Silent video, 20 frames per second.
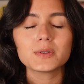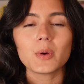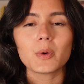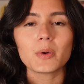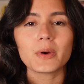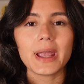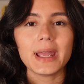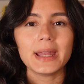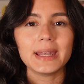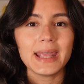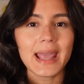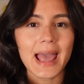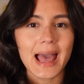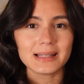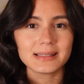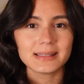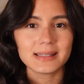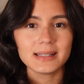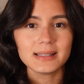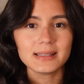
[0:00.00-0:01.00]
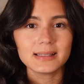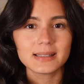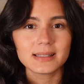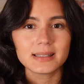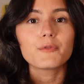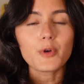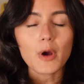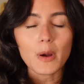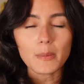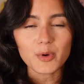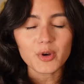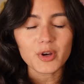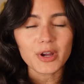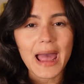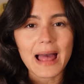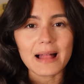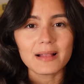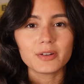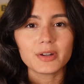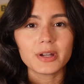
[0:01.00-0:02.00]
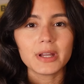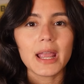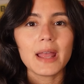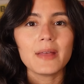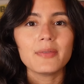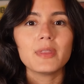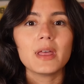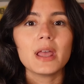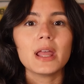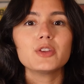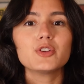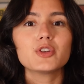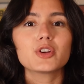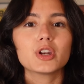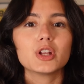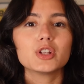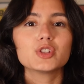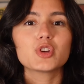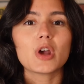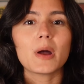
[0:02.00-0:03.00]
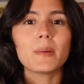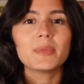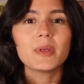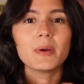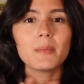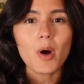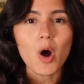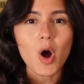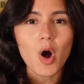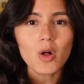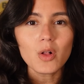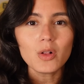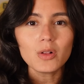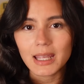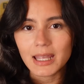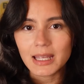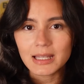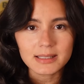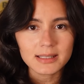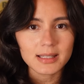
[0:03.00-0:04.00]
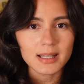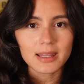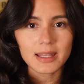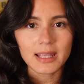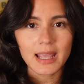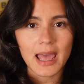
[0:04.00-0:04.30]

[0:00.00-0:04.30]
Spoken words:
or any assets from your gallery, and then you're gonna drop them all into the